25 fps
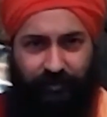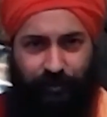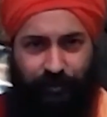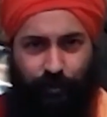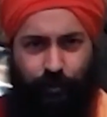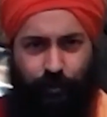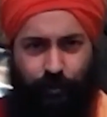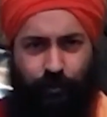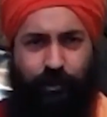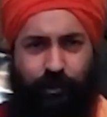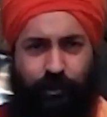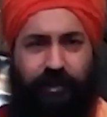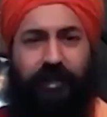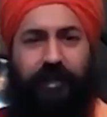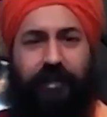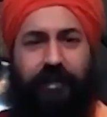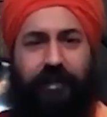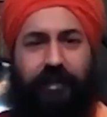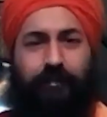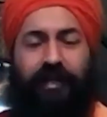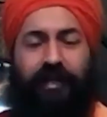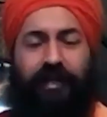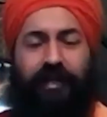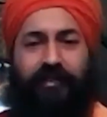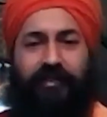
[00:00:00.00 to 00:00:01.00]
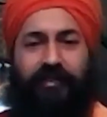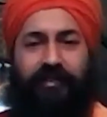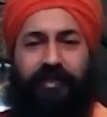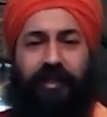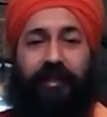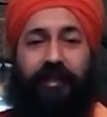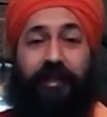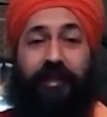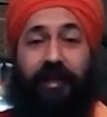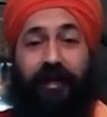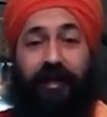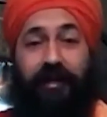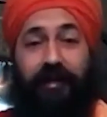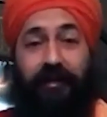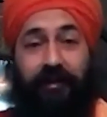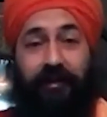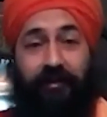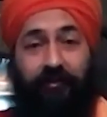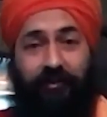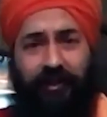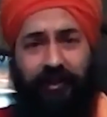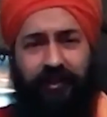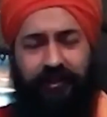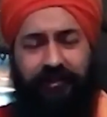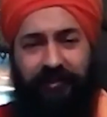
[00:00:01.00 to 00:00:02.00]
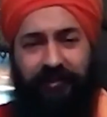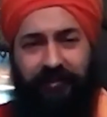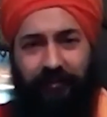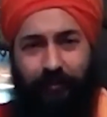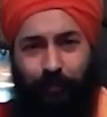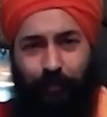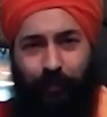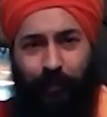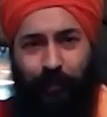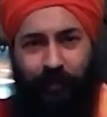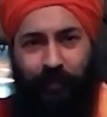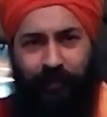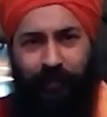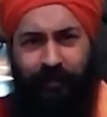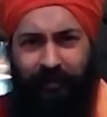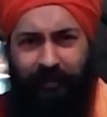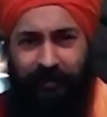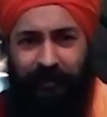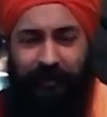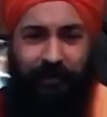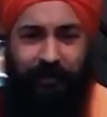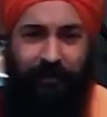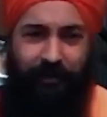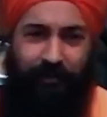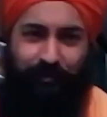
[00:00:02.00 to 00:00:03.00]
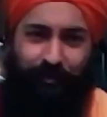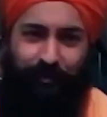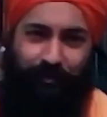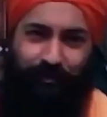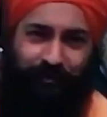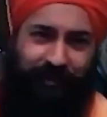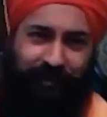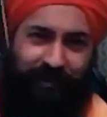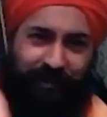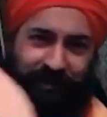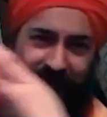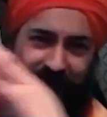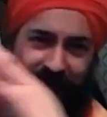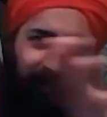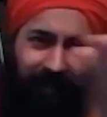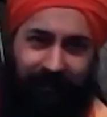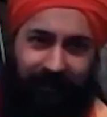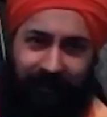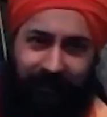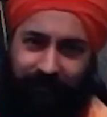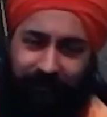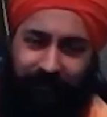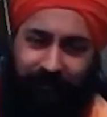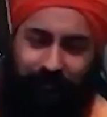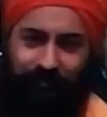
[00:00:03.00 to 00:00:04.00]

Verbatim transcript: Only the Himalayas can carry her weight. And then she moves her tail